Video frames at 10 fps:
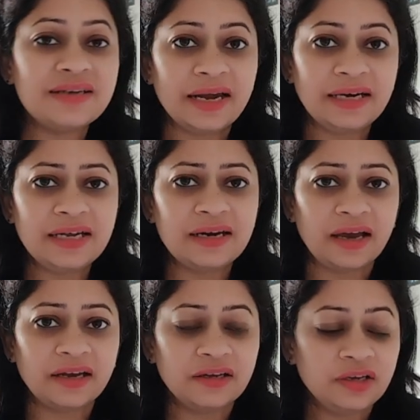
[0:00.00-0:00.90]

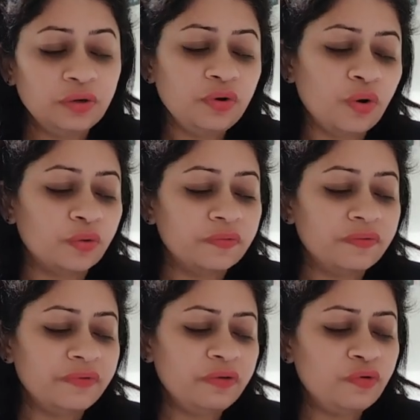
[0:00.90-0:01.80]
99,
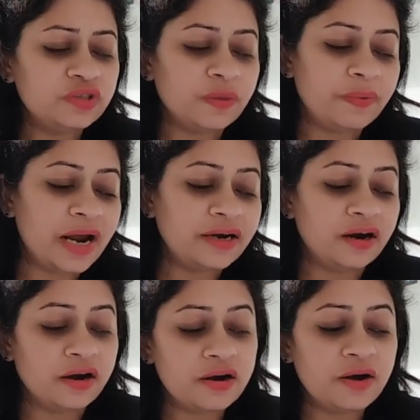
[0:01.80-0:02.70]
if you subtract
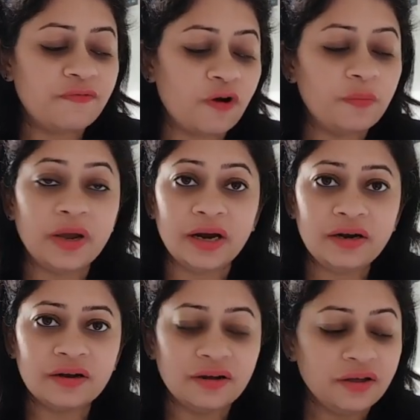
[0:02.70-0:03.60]
100 from
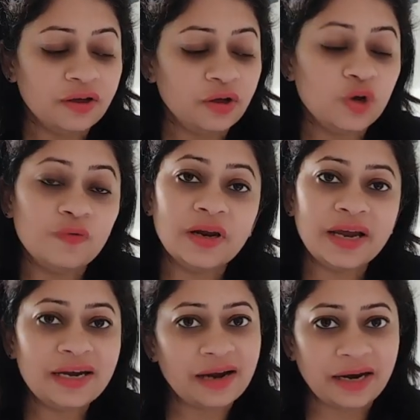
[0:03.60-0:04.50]
8, you will
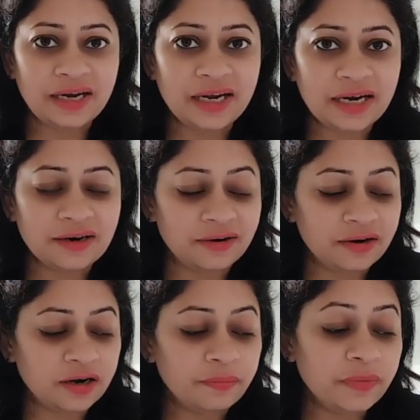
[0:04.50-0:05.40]
get
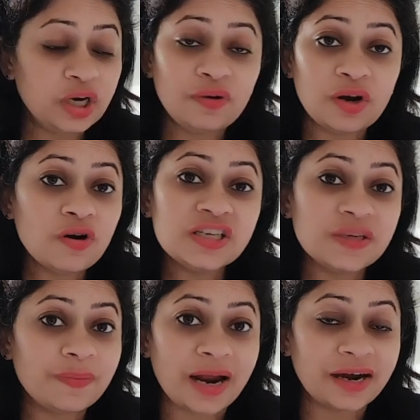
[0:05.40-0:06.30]
9800. But you are not
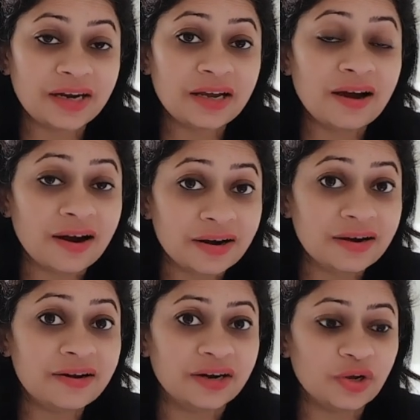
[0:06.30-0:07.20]
subtracting
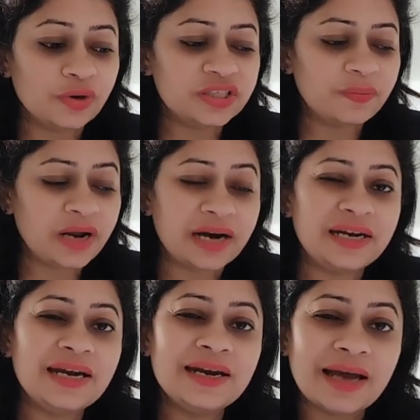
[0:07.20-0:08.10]
100, you are
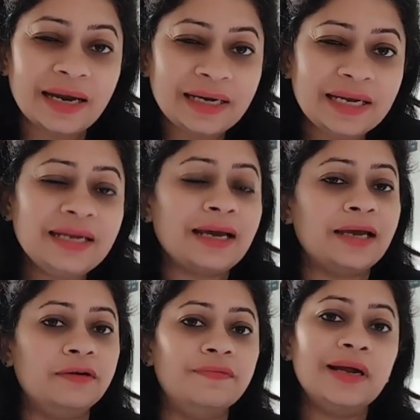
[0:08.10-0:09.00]
subtracting
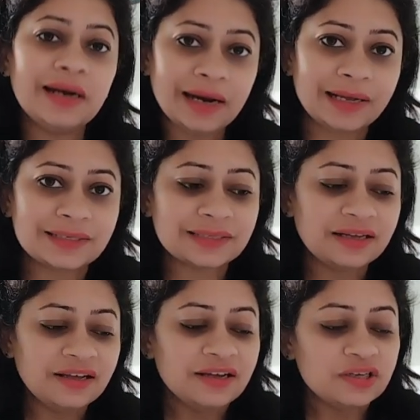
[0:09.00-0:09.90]
99, one less.
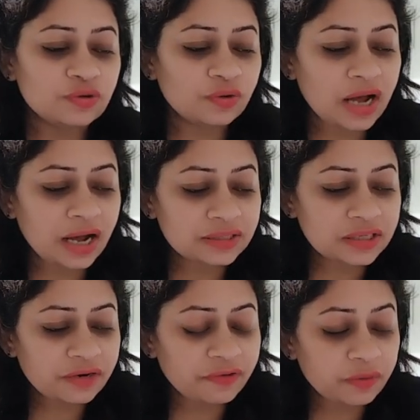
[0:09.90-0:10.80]
So the
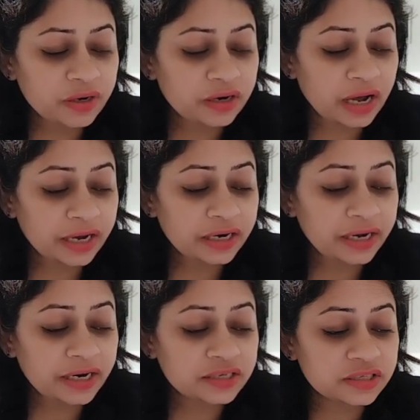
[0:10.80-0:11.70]
answer will be
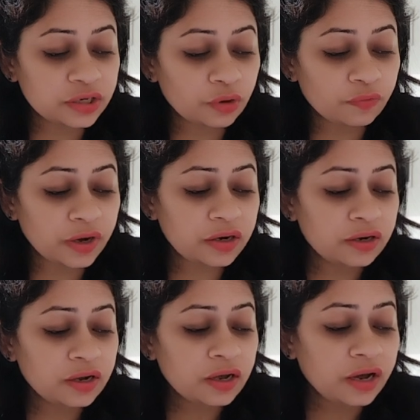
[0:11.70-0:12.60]
9801,
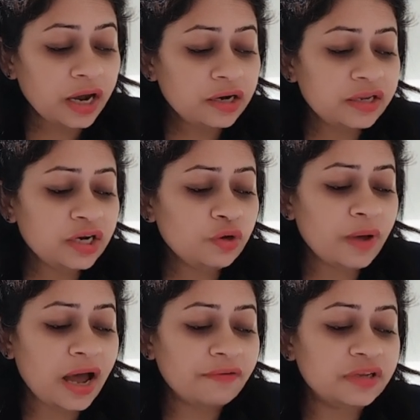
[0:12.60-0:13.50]
and then
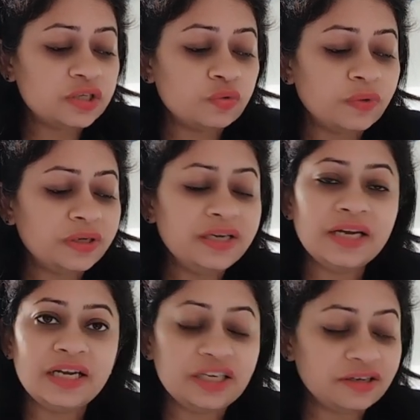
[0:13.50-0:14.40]
you have this one in
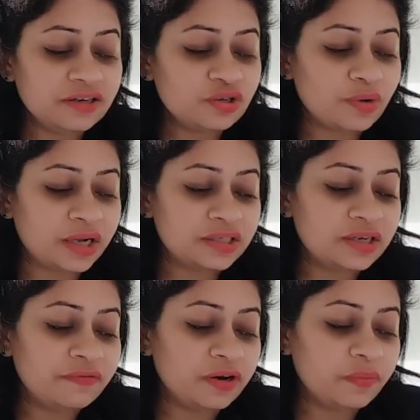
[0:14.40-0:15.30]
addition, so
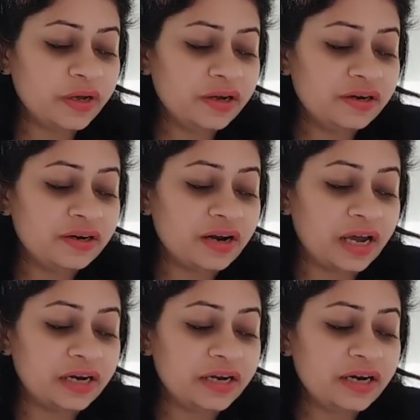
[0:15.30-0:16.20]
answer will be
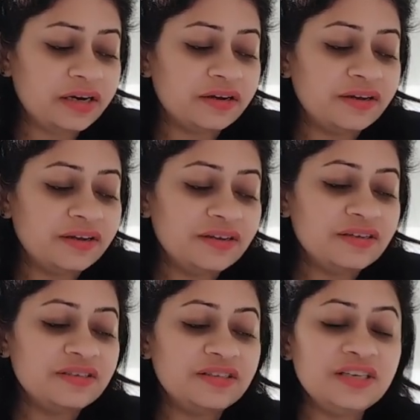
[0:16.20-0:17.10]

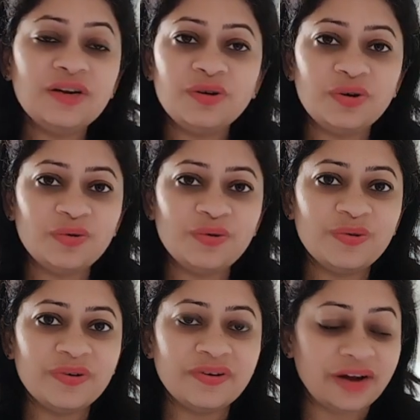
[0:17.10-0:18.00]
9802,
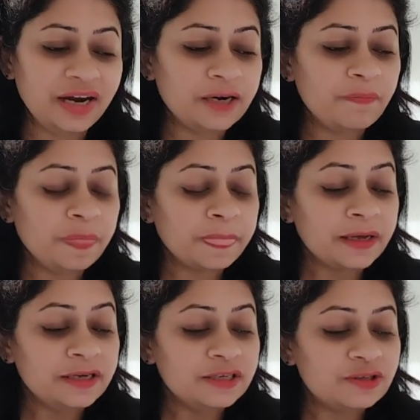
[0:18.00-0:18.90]
right?
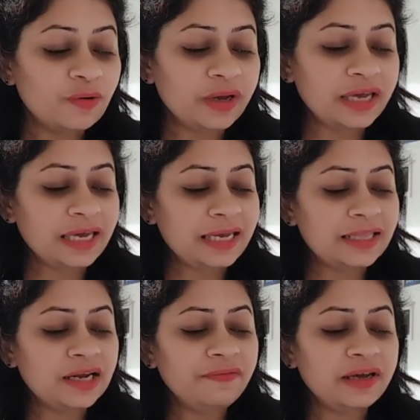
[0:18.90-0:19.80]
So
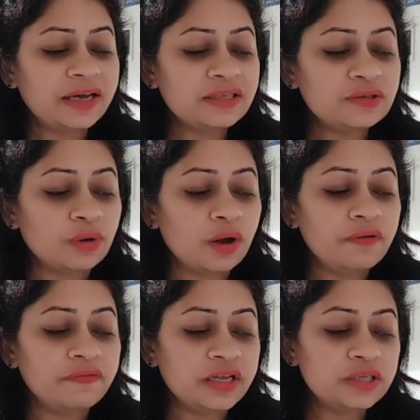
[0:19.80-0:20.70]
either we can
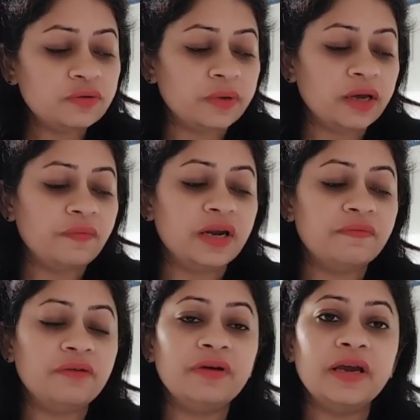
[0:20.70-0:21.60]
solve this way
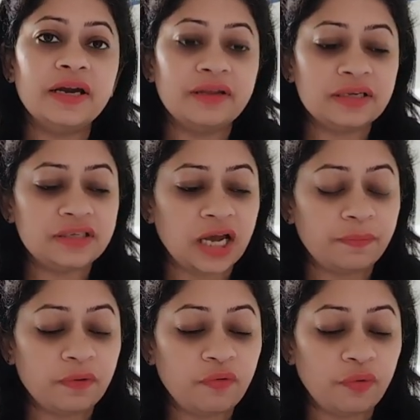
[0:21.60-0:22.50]
whenever we get this
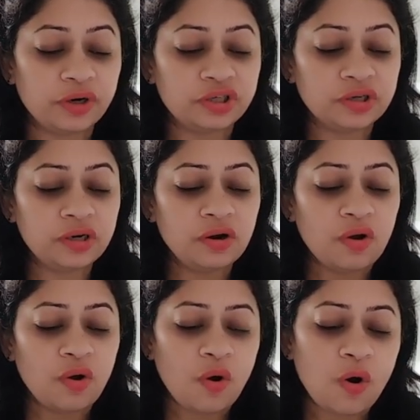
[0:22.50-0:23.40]
type of question,
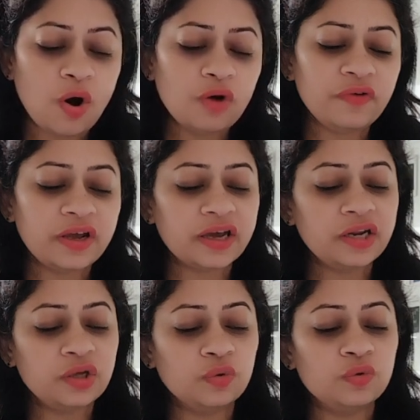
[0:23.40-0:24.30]
or we
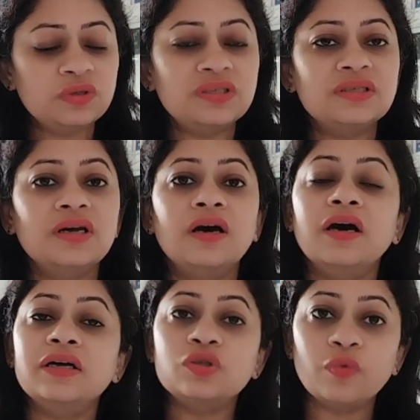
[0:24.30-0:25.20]
can use
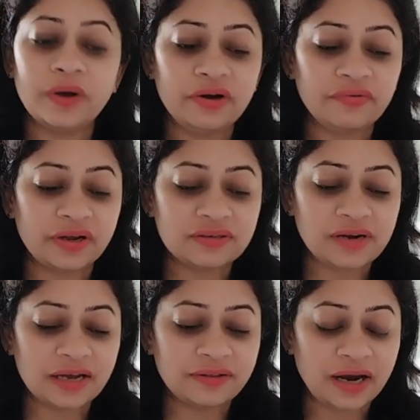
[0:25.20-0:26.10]
square tricks
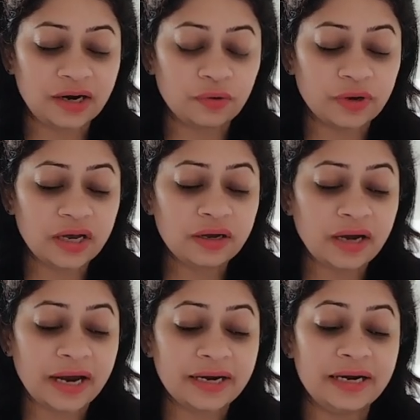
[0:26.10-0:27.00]
like that, okay?
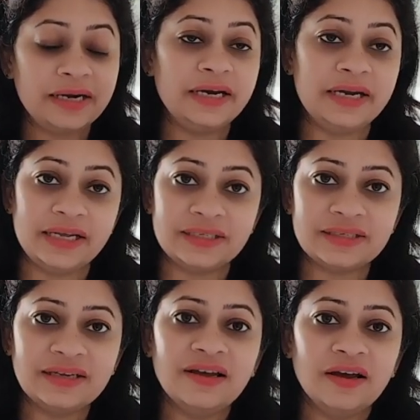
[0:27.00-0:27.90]
Identities,
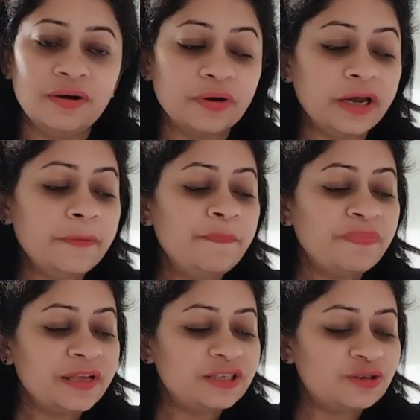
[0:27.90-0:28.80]
okay?
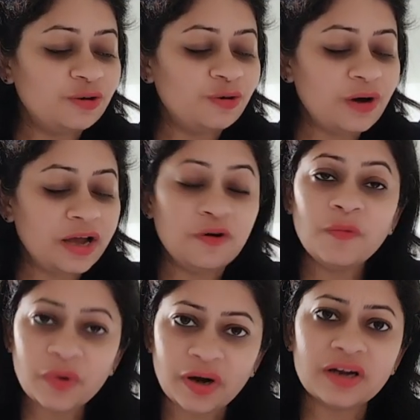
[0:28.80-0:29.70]
So I
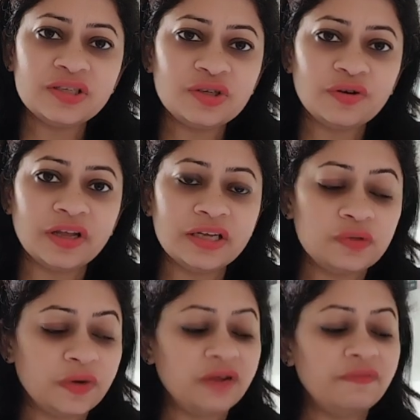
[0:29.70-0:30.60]
hope you understood this.
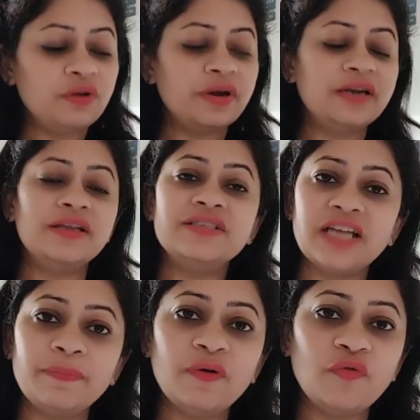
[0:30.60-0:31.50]
Whenever you get this
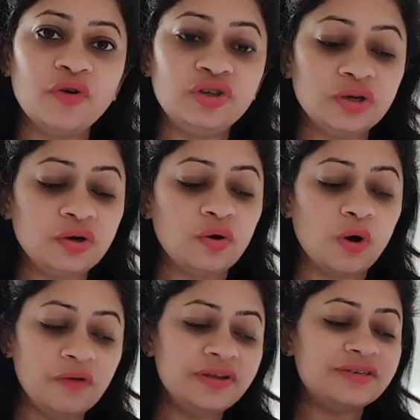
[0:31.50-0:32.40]
type of question,
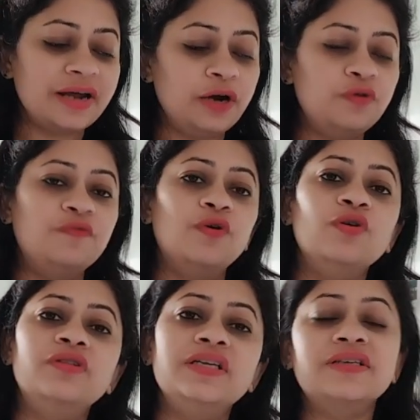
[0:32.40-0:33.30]
always try to
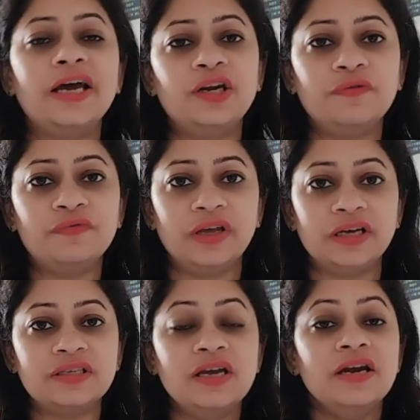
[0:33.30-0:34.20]
follow this kind of
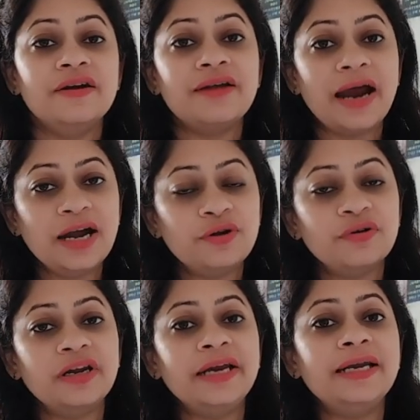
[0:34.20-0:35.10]
things. Try to
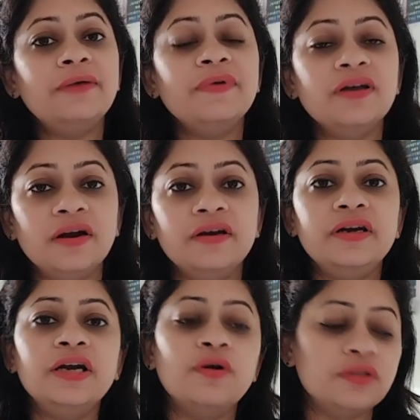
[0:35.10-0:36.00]
relate it with
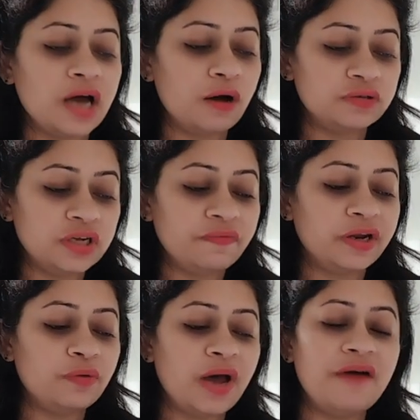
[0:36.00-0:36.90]
100 or 1000
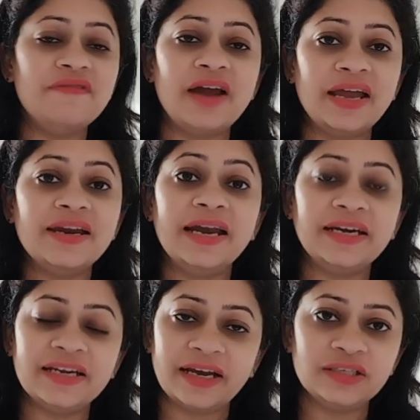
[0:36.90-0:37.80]
when you have
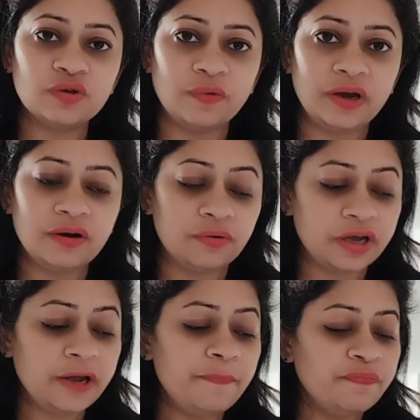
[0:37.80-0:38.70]
999 square, okay?